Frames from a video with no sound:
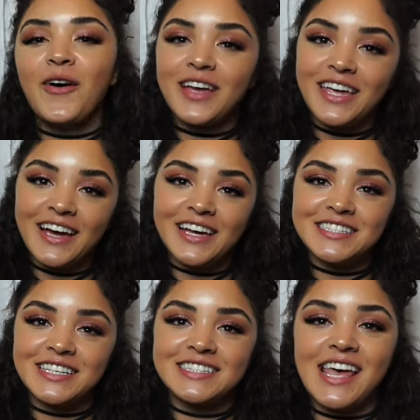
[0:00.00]
Okay
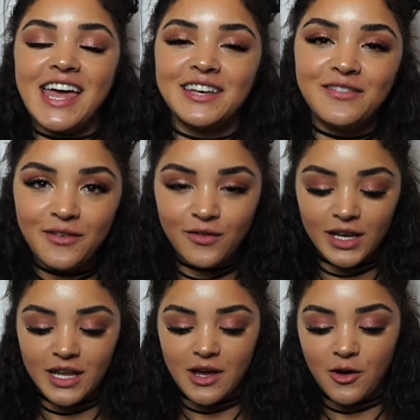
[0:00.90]
guys, that's the end of the
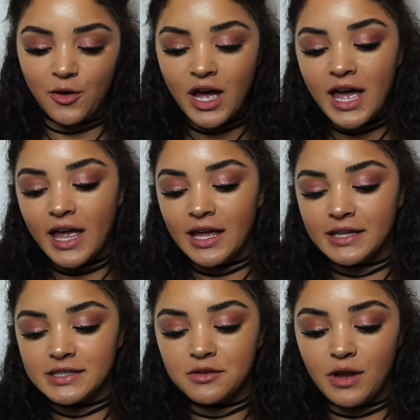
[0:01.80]
video,
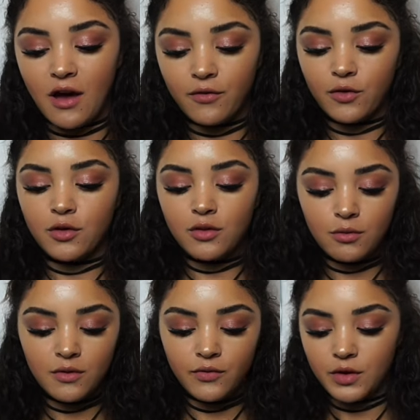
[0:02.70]
and so now for the
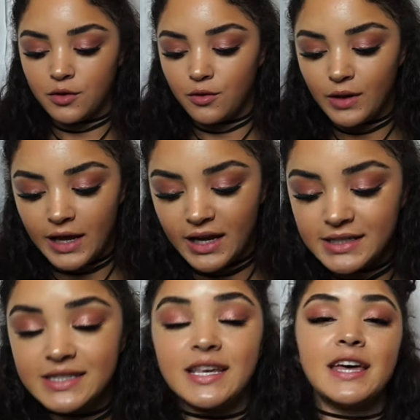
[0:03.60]
review. Like
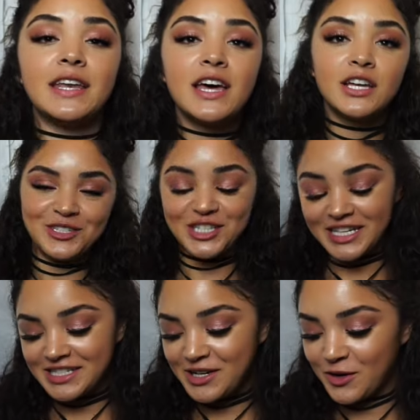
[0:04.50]
I said,
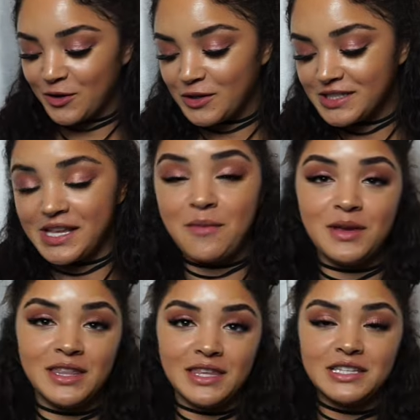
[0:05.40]
JessiCurl sent
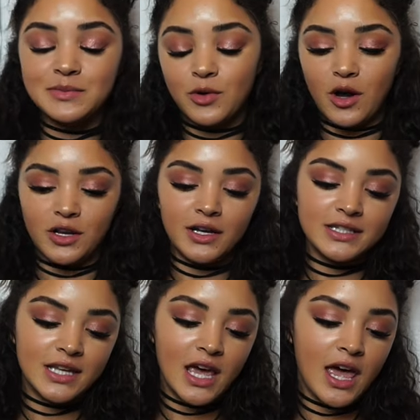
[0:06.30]
me these
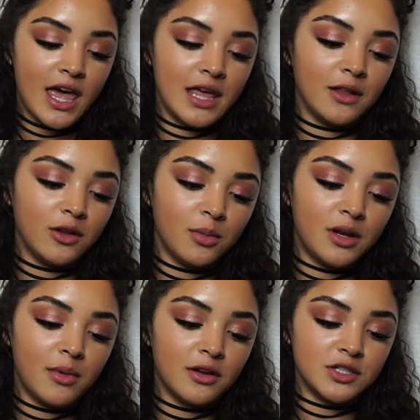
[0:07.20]
products, and a little
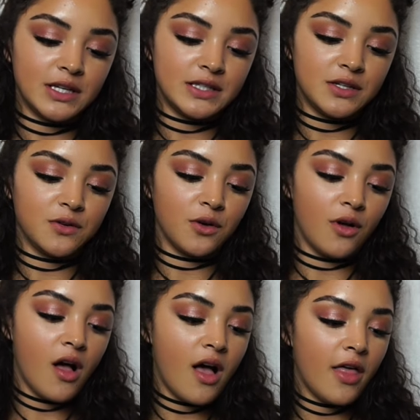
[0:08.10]
bit about
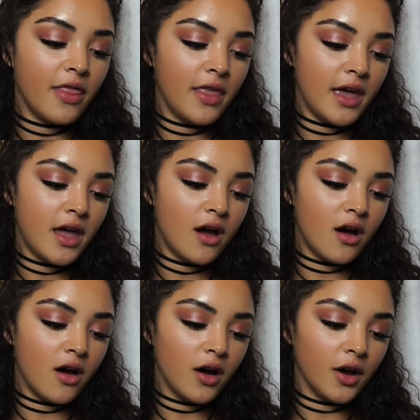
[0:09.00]
JessiCurl. They
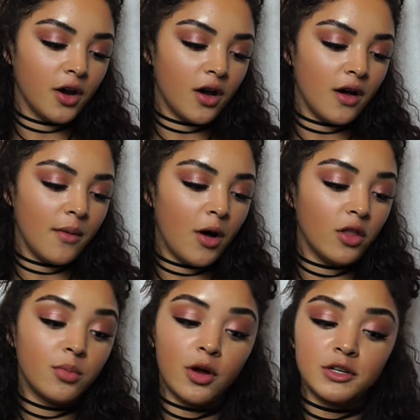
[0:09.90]
are,
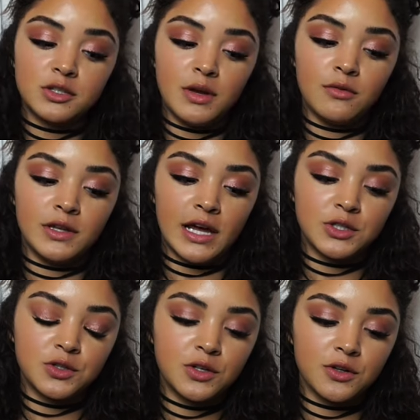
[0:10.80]
all their products are made with
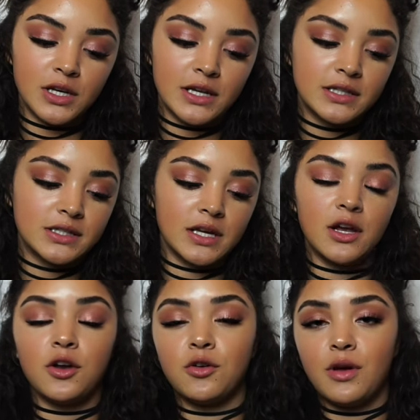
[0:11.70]
natural ingredients
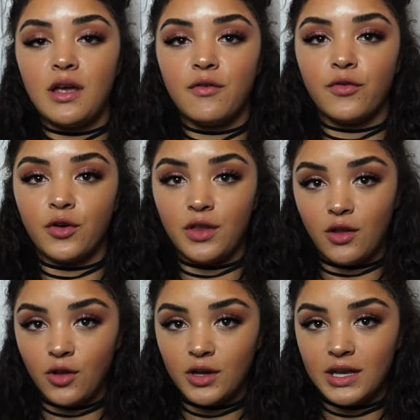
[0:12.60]
that are great for
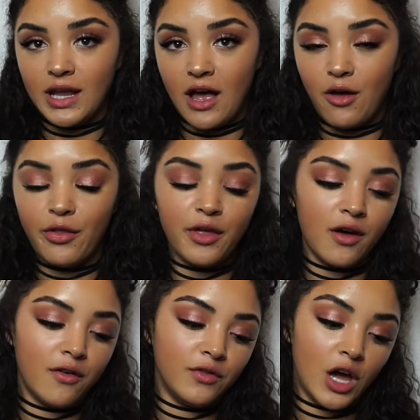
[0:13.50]
the look and health
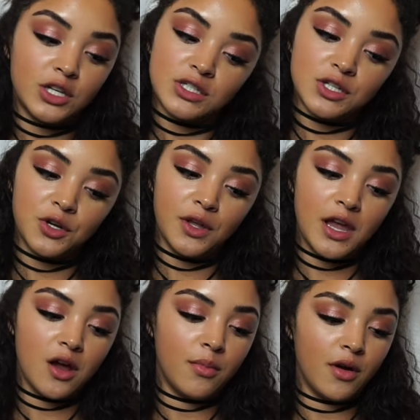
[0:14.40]
of not just curly
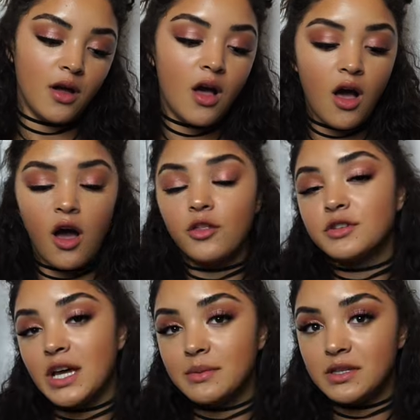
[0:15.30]
hair, but
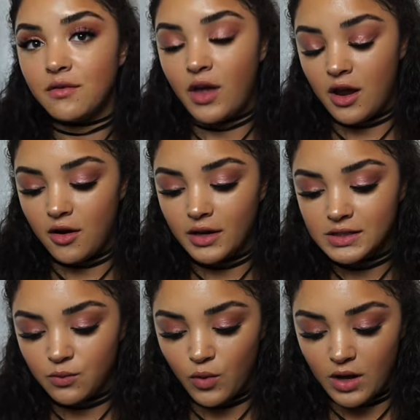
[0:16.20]
other types of hair
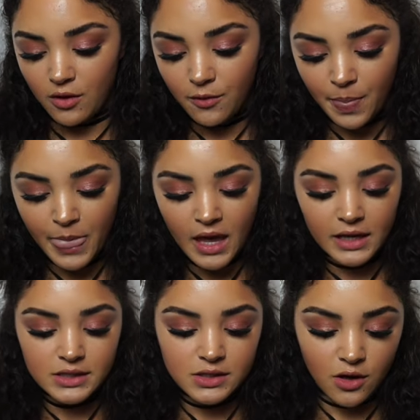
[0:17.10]
as well.
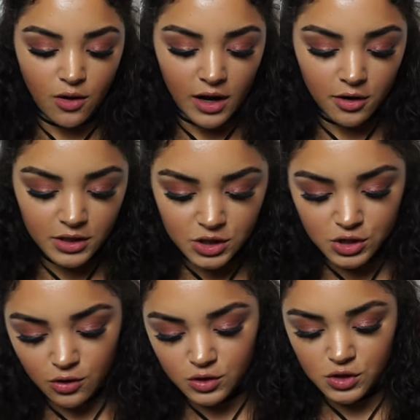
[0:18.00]
So I already
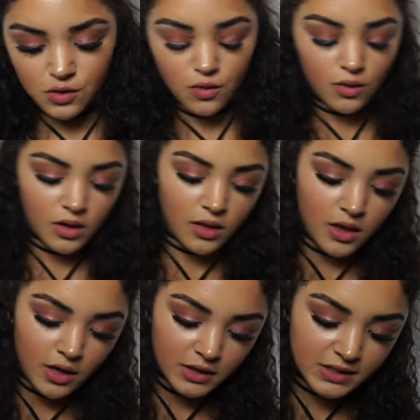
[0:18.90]
showed you
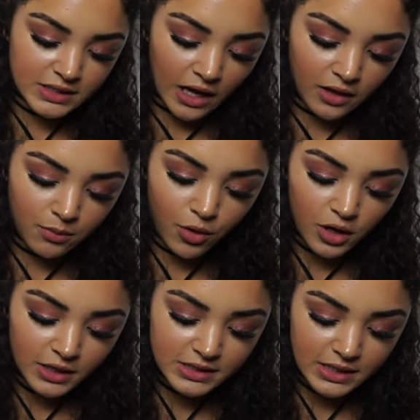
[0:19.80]
the styling
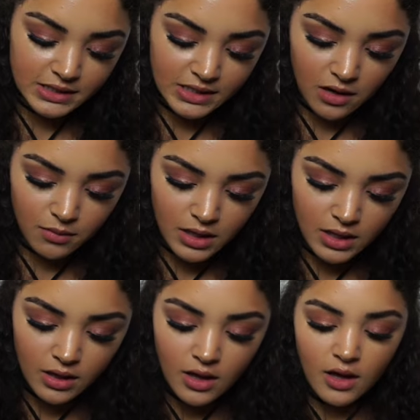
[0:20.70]
products they sent
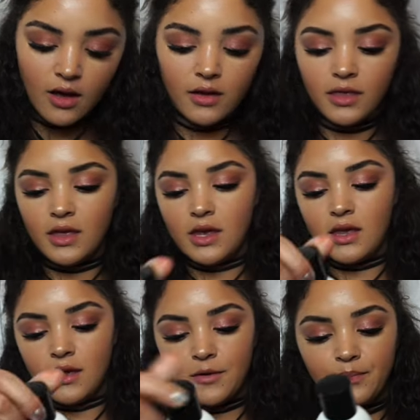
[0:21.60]
me,
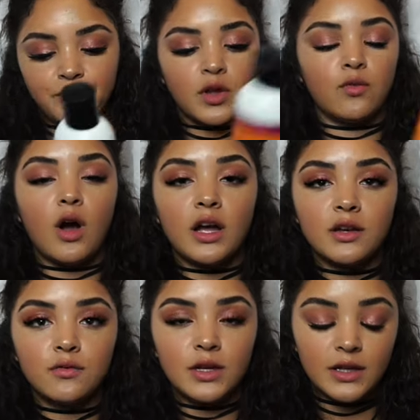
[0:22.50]
the
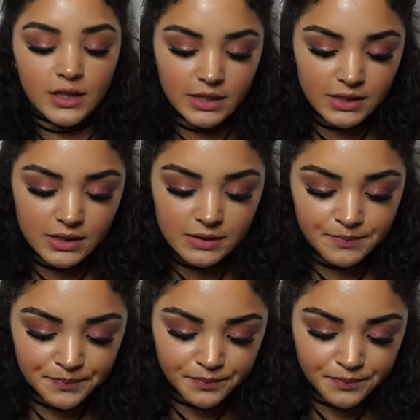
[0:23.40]
Rockin' Ringlets,